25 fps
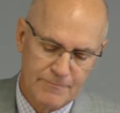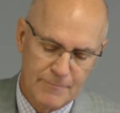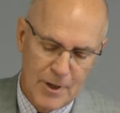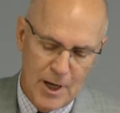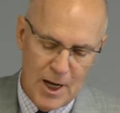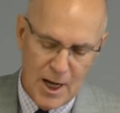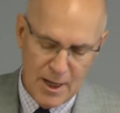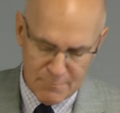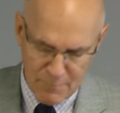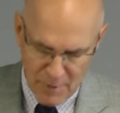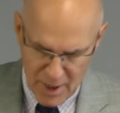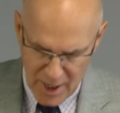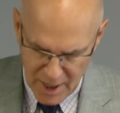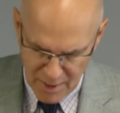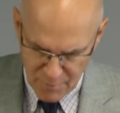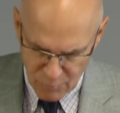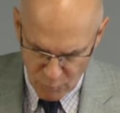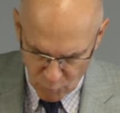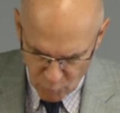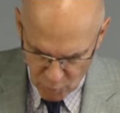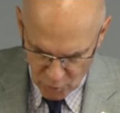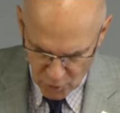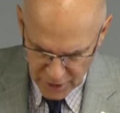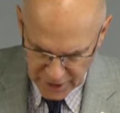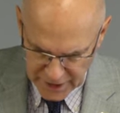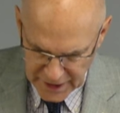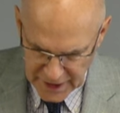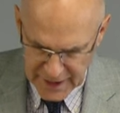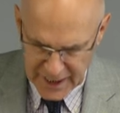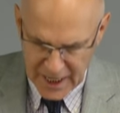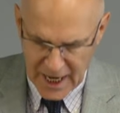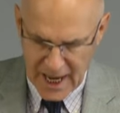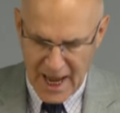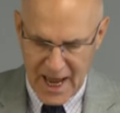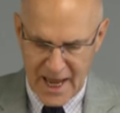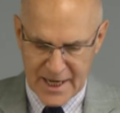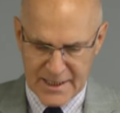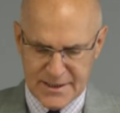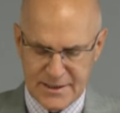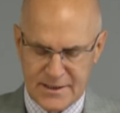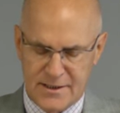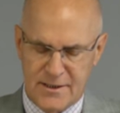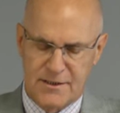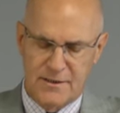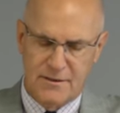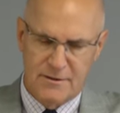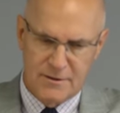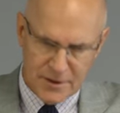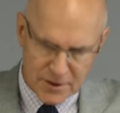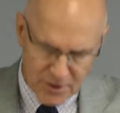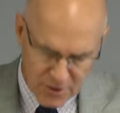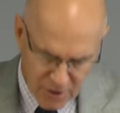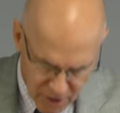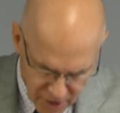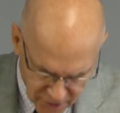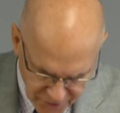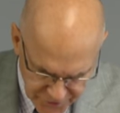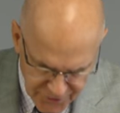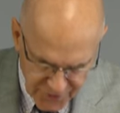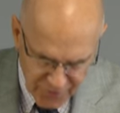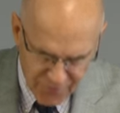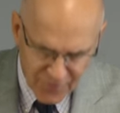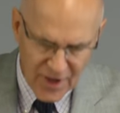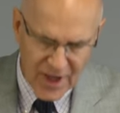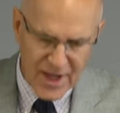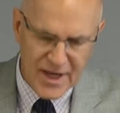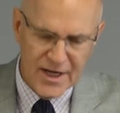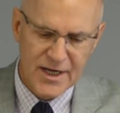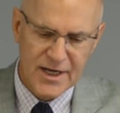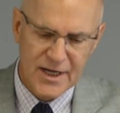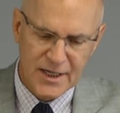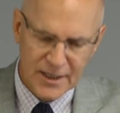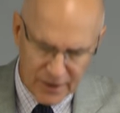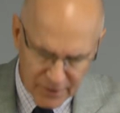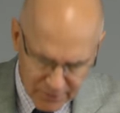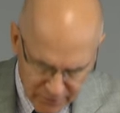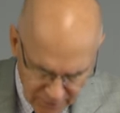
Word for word: I'm, I'm working at cultivating